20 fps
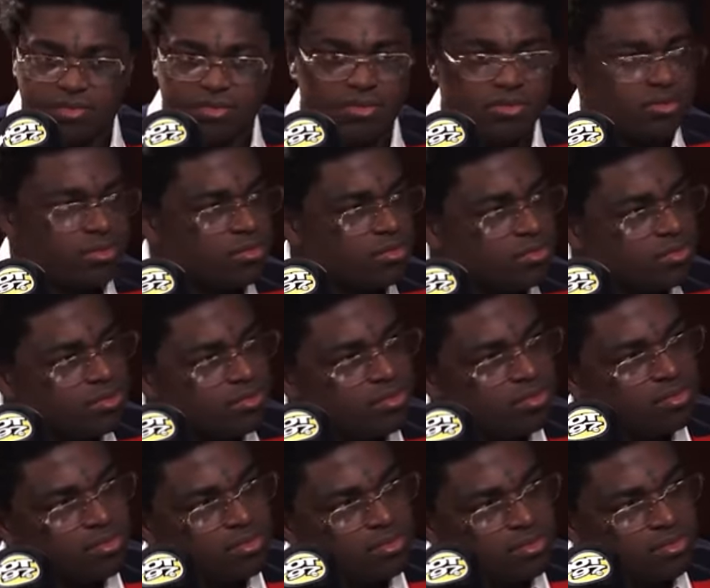well, no, they
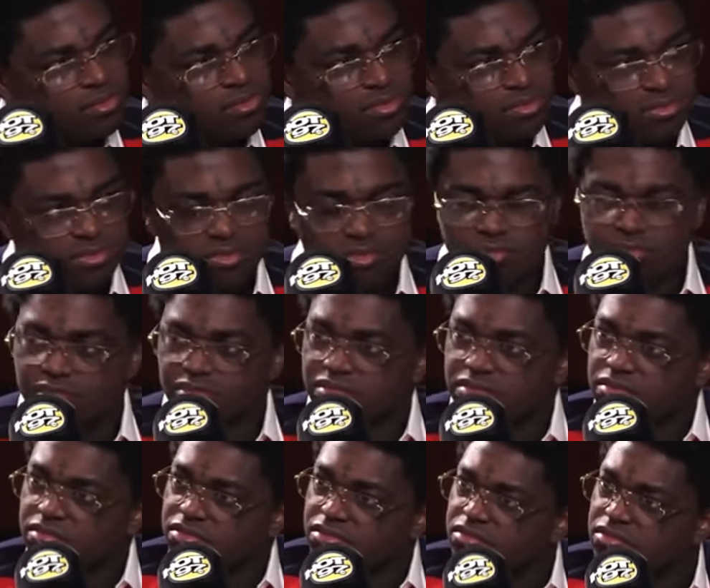tried to change the subject. They
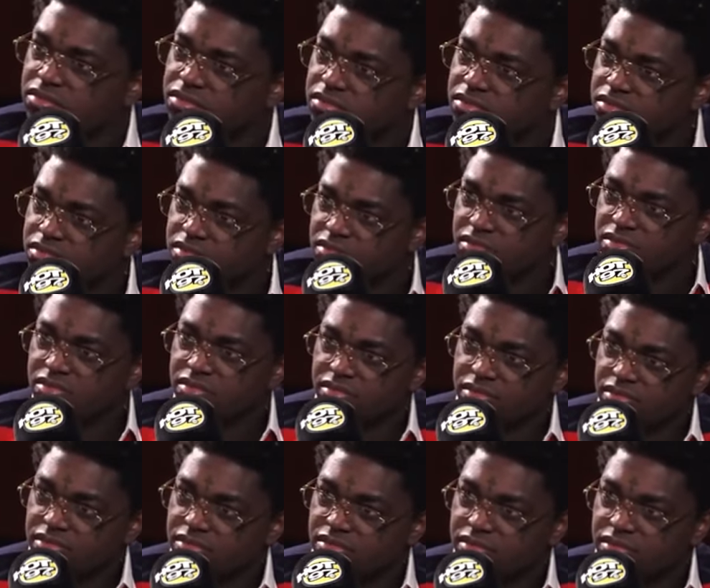was talking about
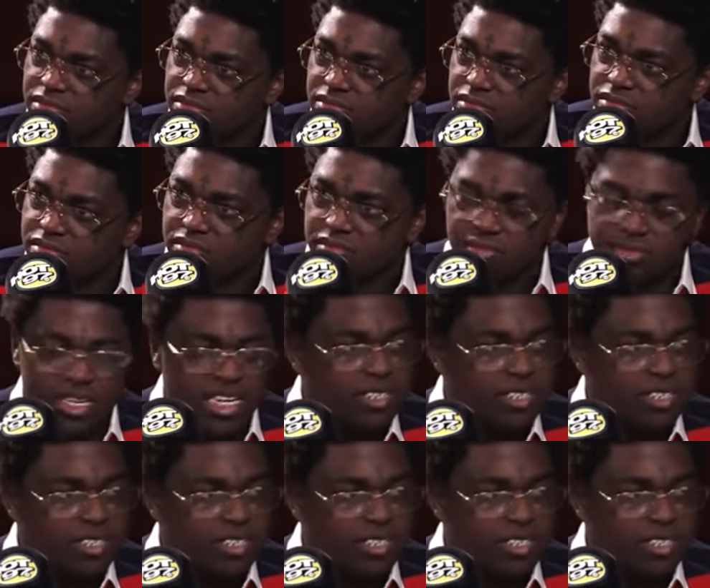the moon landing.